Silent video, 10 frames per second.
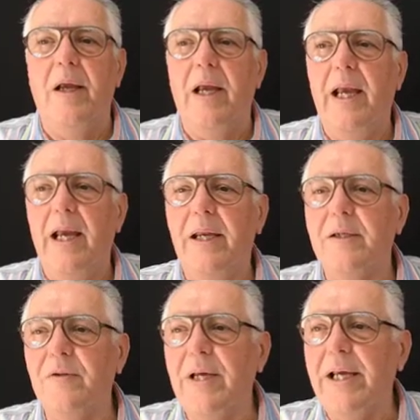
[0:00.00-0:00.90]
And
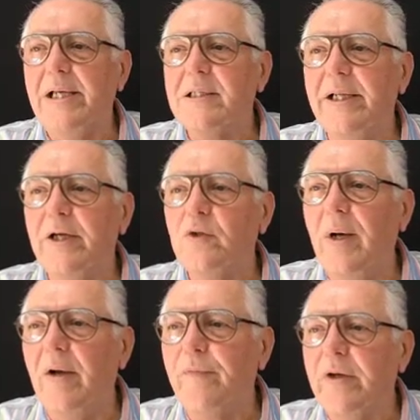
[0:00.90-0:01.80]
there's link
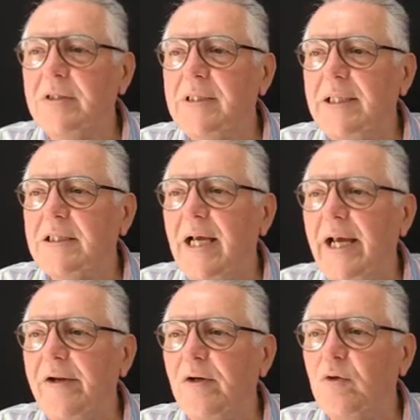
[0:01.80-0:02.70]
twelve. You can see it's
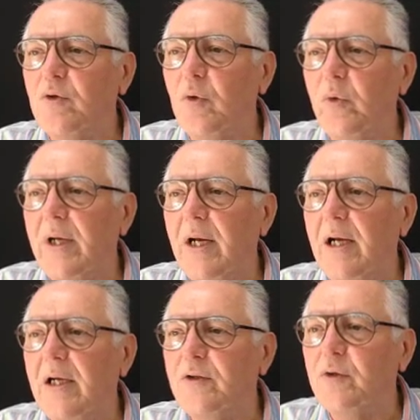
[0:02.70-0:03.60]
had draw,
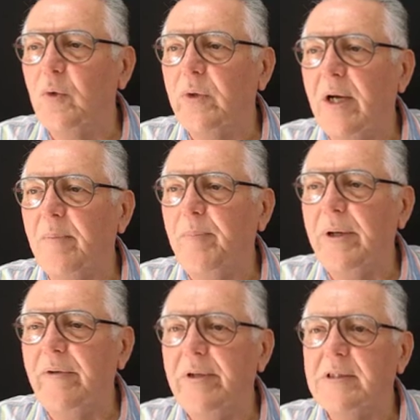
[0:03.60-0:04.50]
uh, drawdown
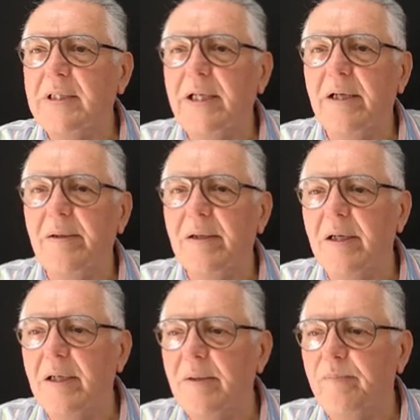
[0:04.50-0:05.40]
periods there.
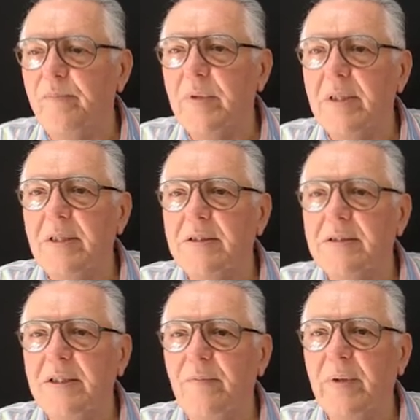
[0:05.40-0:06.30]
Um, let's
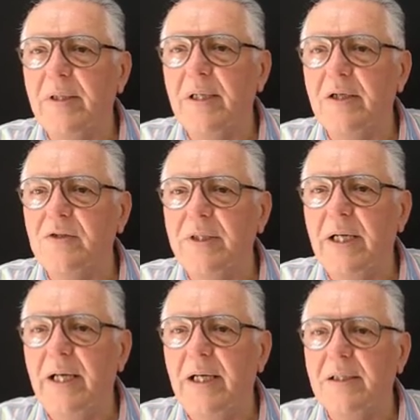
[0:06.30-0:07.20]
see if we can actually
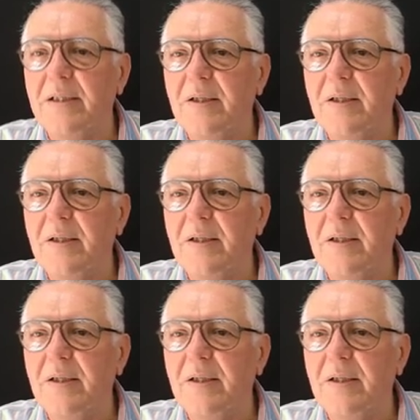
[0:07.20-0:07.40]
add.